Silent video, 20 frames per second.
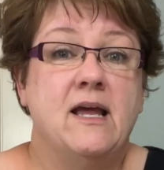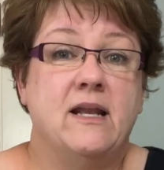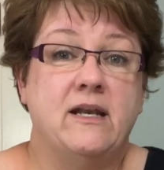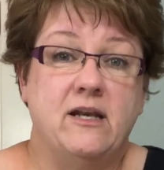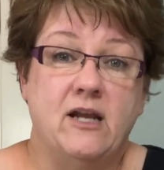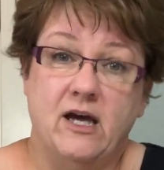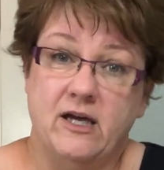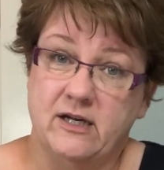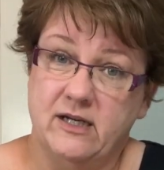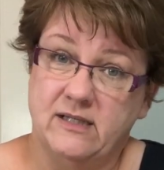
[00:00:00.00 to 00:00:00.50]

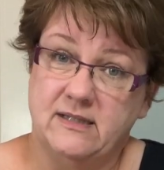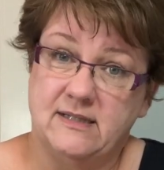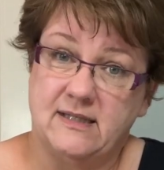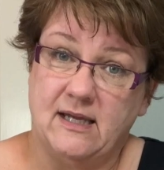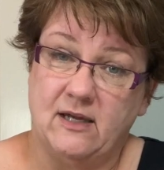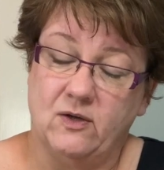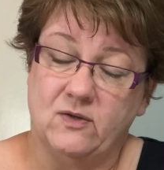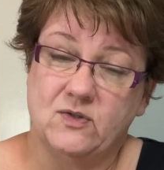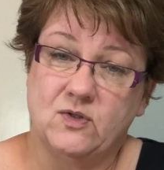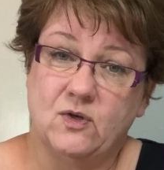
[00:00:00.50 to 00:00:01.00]
not on
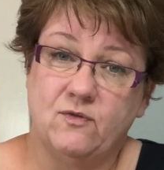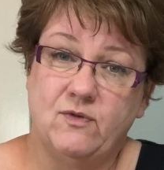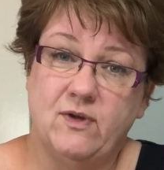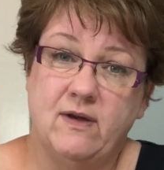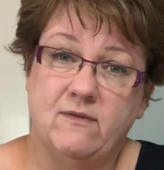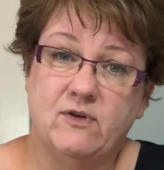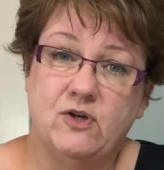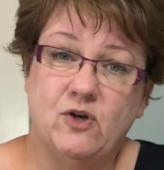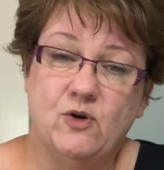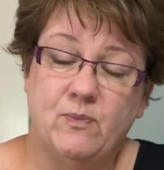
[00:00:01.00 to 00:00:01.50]
sale. So if you
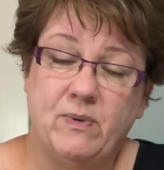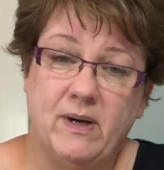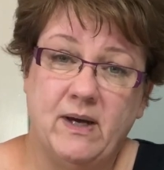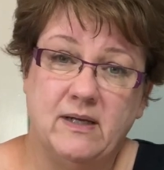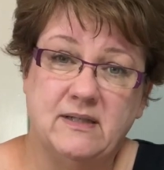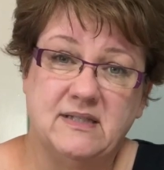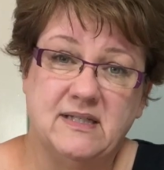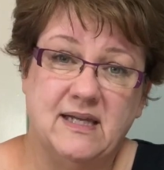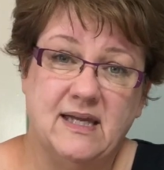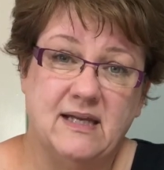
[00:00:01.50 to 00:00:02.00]
have
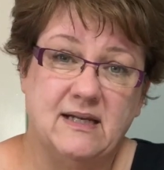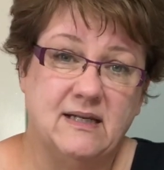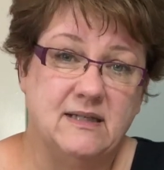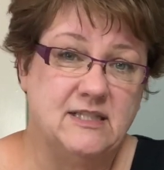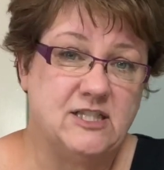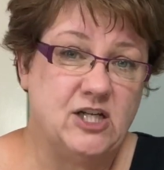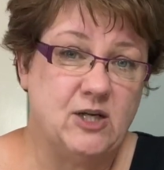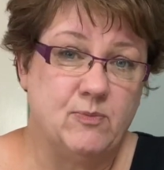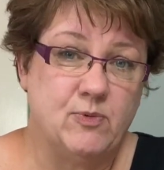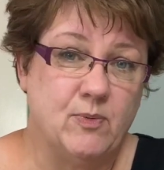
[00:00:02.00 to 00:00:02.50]
coupon to get a
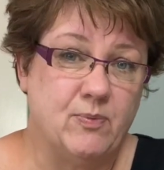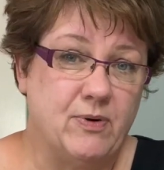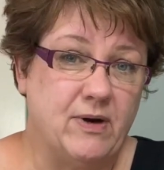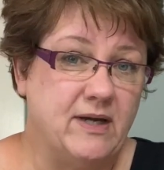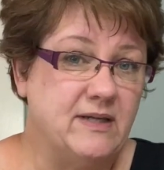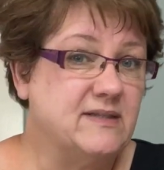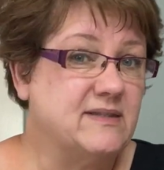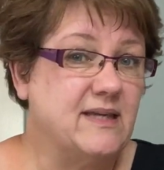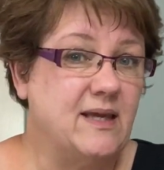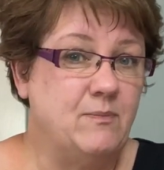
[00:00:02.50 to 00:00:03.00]
cheaper
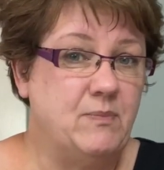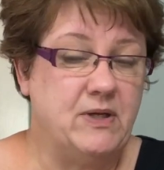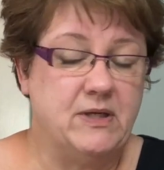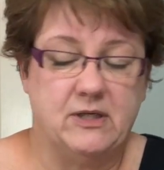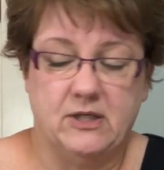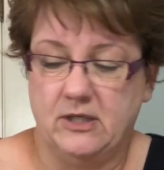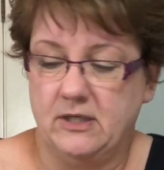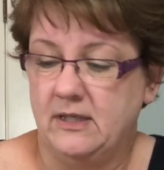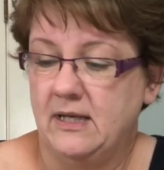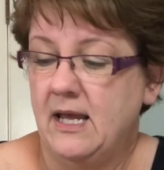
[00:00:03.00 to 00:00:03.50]
price, that'd be
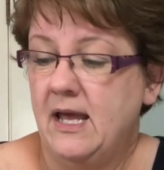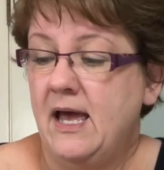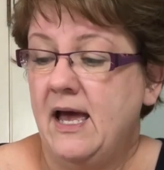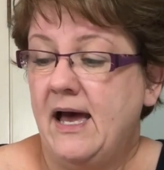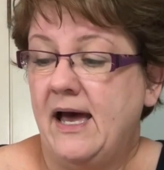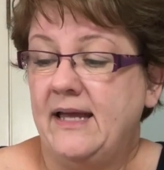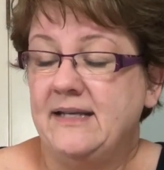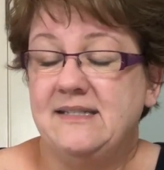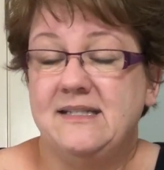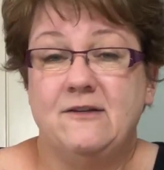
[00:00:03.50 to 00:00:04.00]
good.
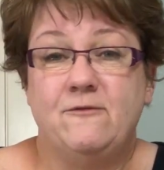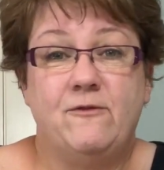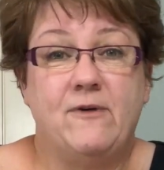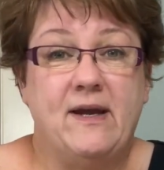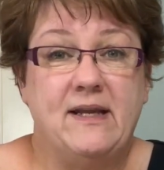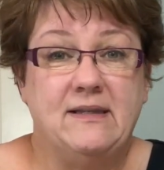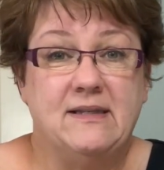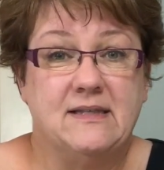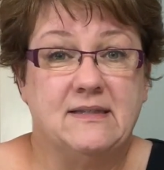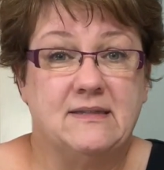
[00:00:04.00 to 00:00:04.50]
I did
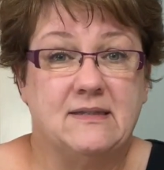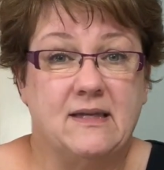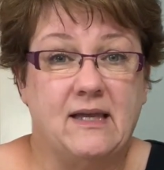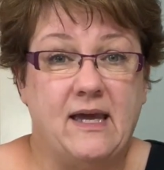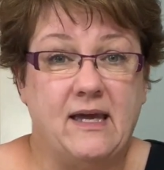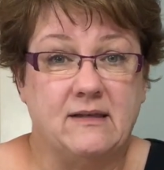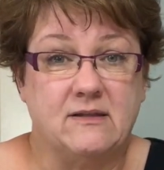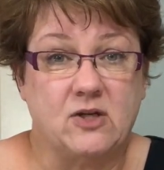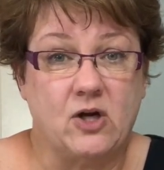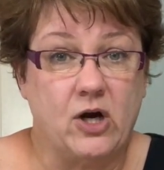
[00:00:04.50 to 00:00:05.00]
find this
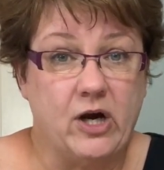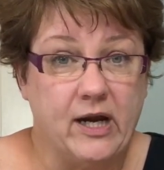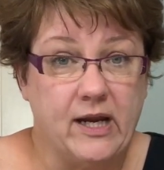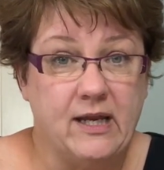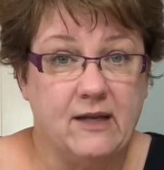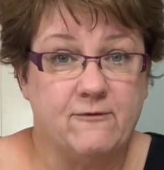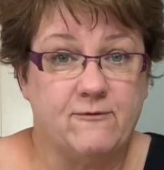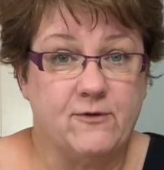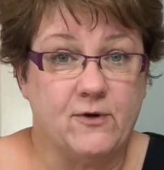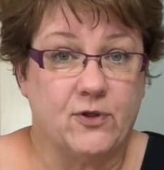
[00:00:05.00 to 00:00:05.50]
at
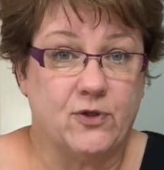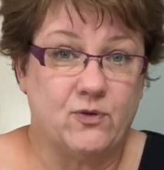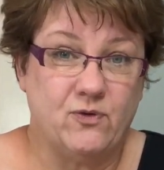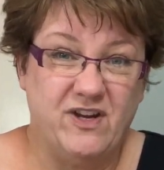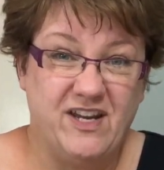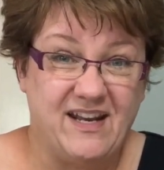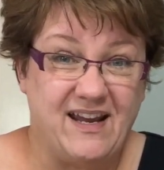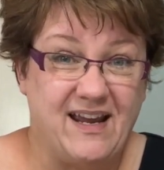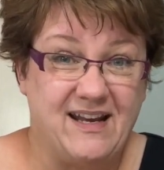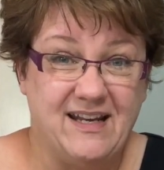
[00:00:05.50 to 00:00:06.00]
Target for
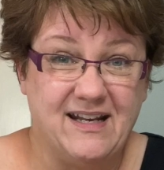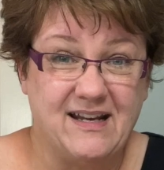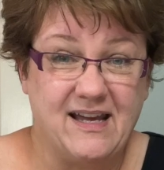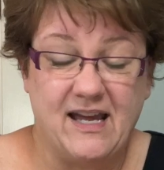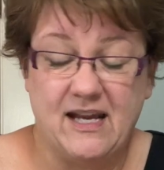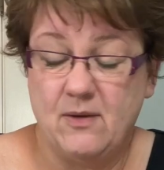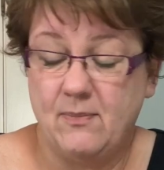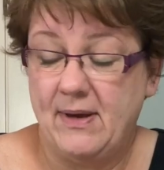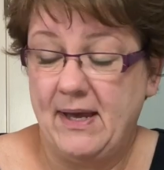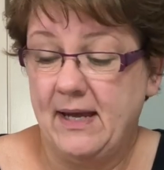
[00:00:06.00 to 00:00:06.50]

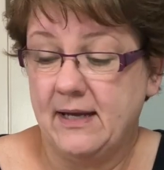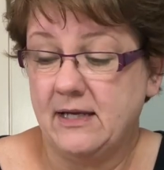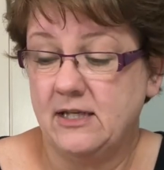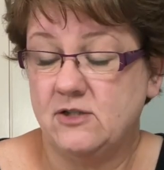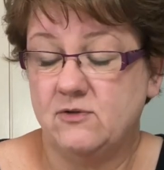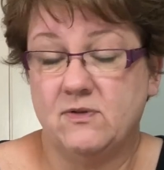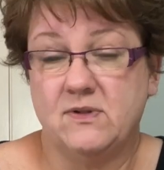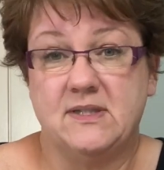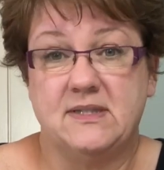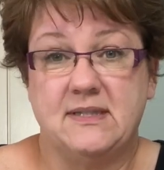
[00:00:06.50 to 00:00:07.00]
$3.99 a package
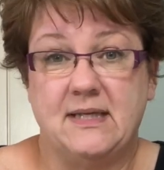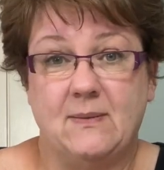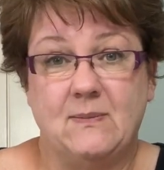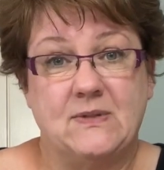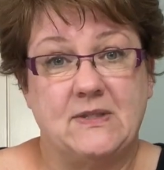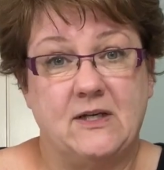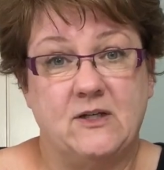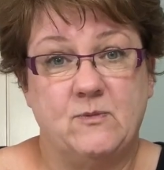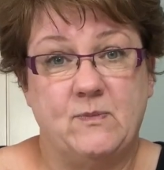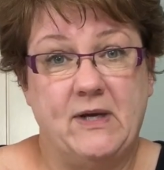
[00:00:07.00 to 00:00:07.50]
for the same
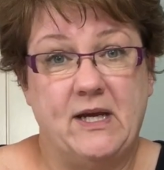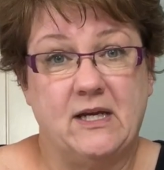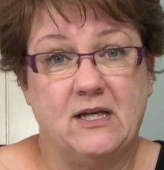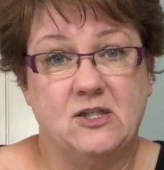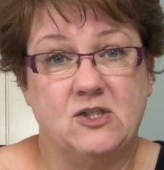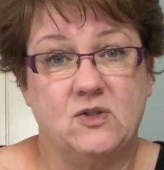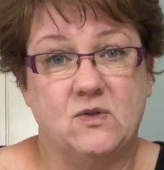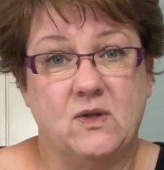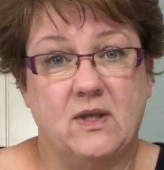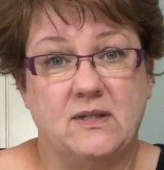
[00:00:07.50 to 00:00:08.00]
size
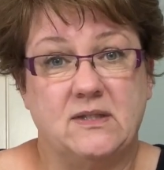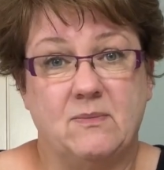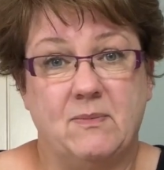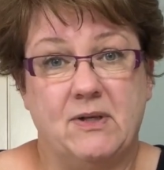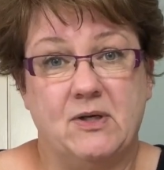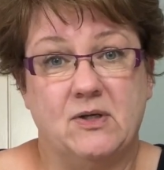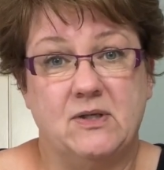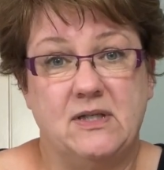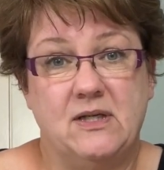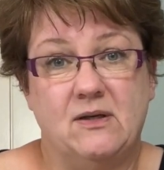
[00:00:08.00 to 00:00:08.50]
package, so that's a
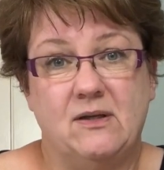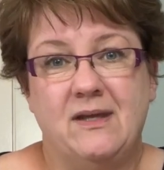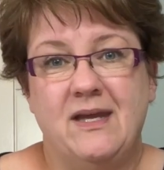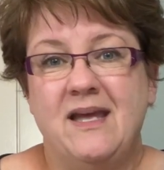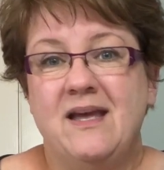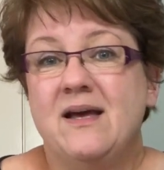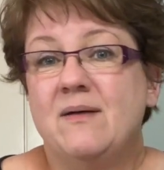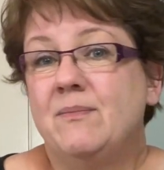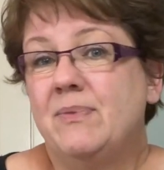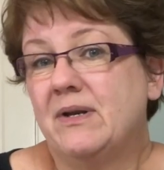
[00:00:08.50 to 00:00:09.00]
better deal.
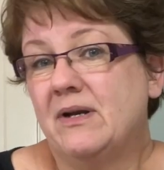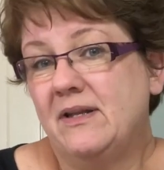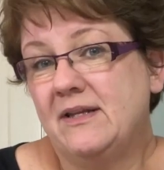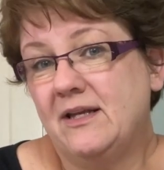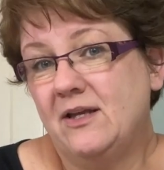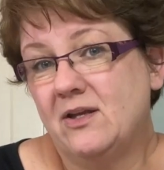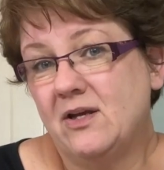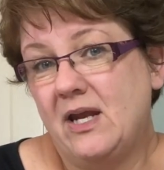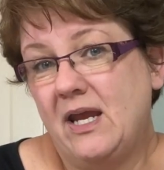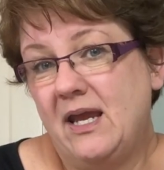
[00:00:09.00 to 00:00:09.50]
But on the
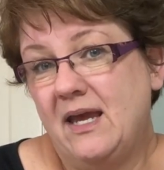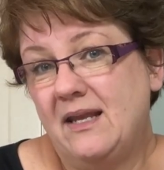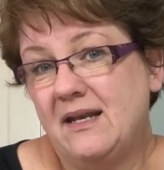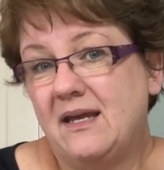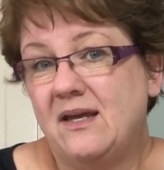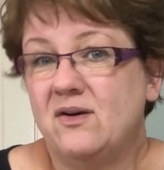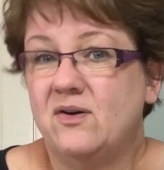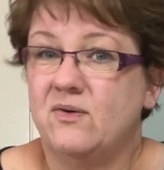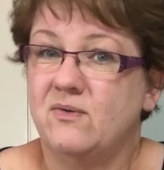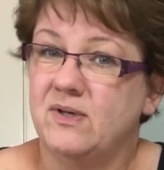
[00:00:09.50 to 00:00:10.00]
other hand,
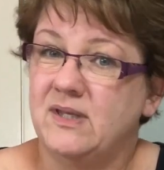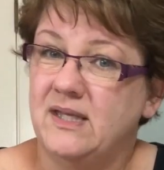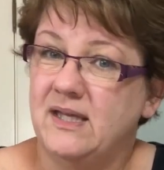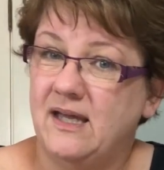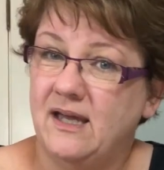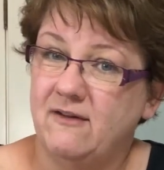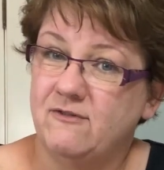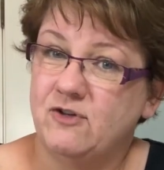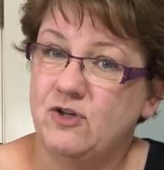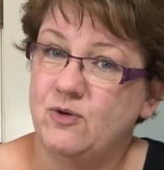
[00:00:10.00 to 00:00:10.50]
I don't really
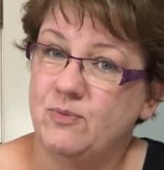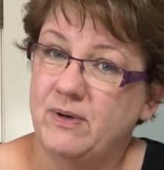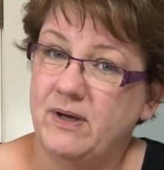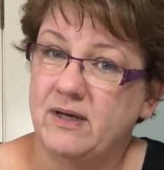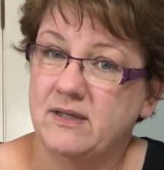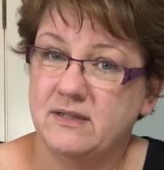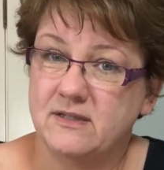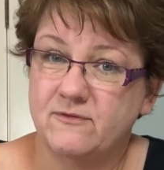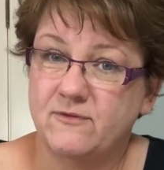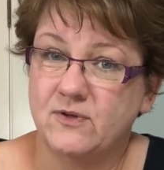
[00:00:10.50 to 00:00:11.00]
have have
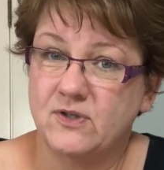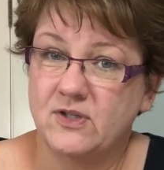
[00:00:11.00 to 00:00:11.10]
coupons for